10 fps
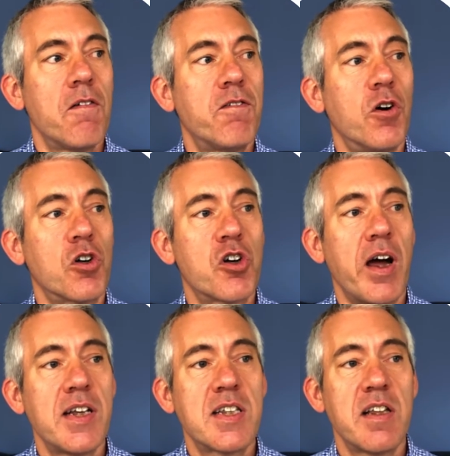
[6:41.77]
For
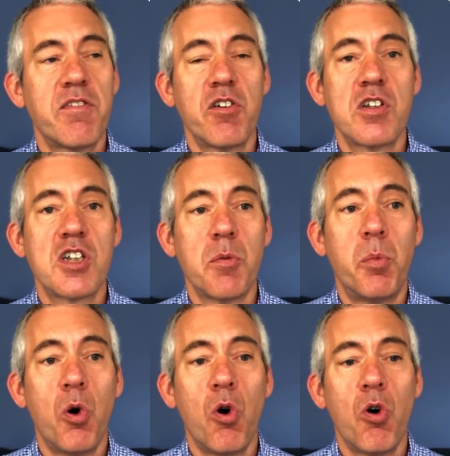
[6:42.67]
create, deliver and
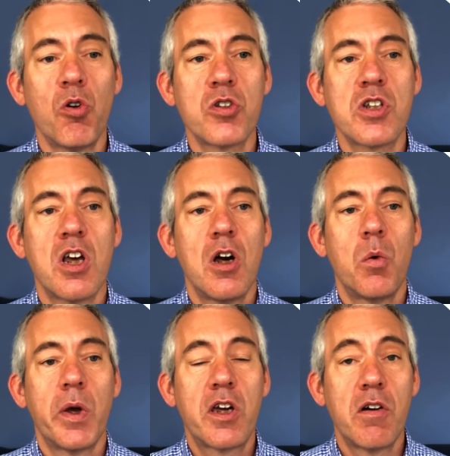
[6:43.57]
support,
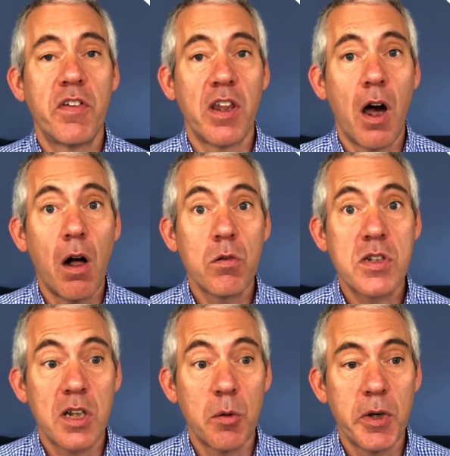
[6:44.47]
we cover the whole
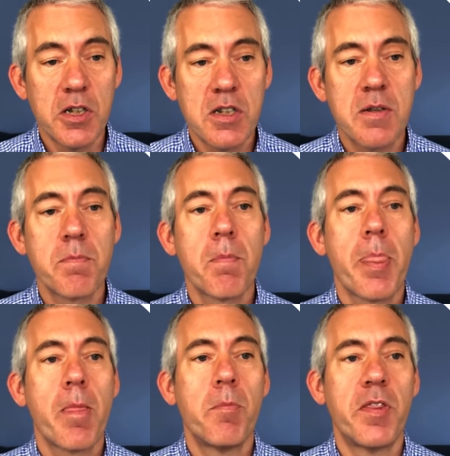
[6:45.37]
syllabus,
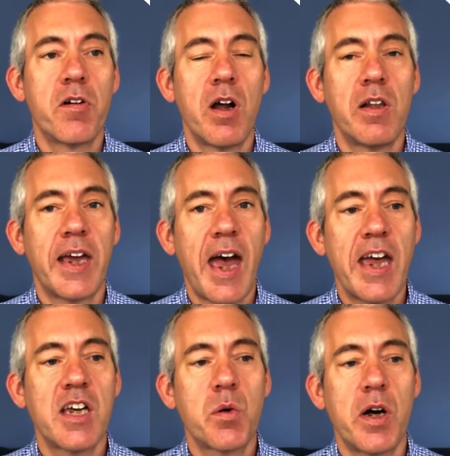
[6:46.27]
but there are only
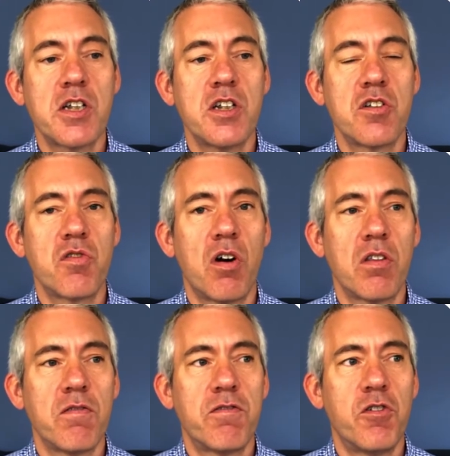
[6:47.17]
8 questions rather
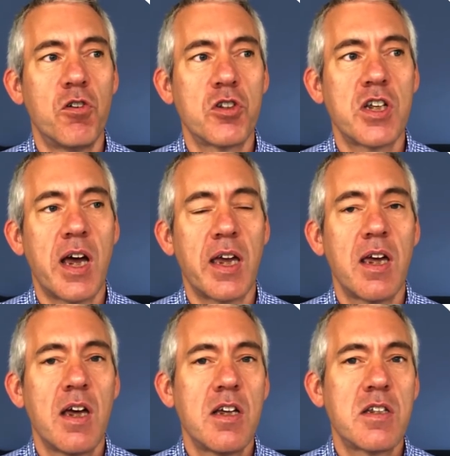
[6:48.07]
than 40,
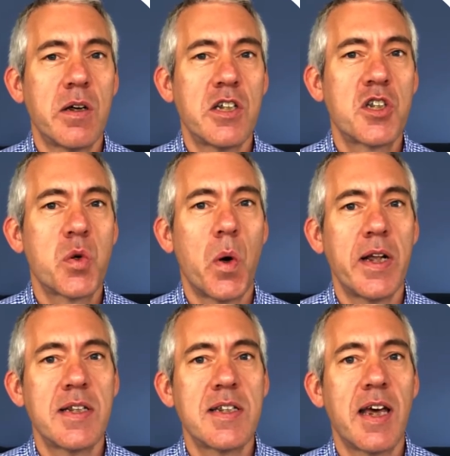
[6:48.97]
so it's
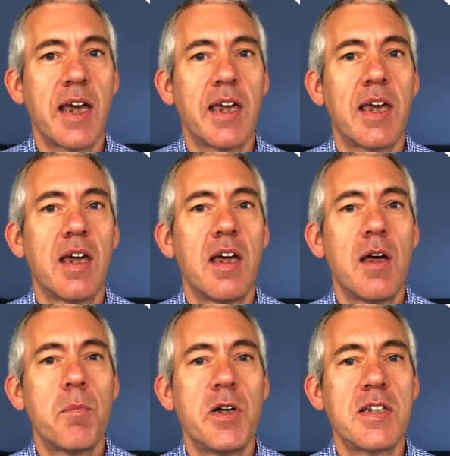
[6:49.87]
20%
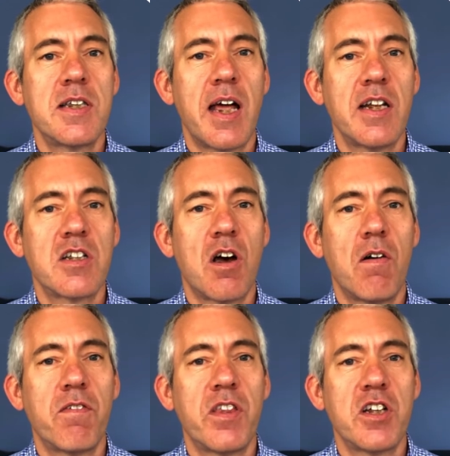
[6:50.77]

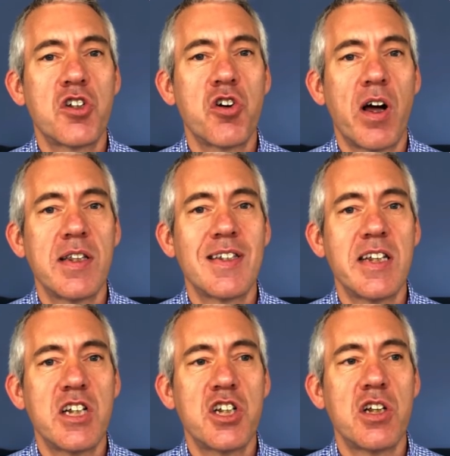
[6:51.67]
of the
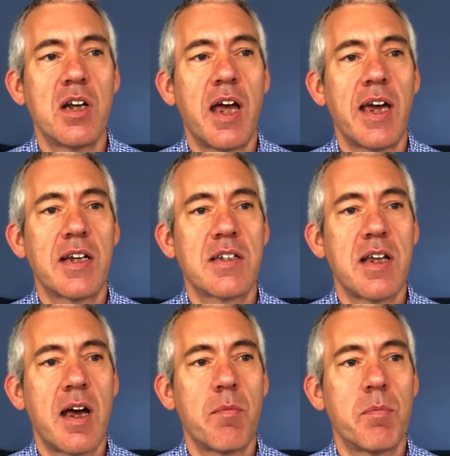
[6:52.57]
transition
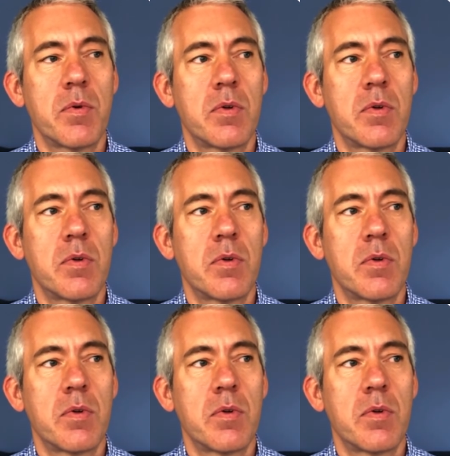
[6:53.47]
exam.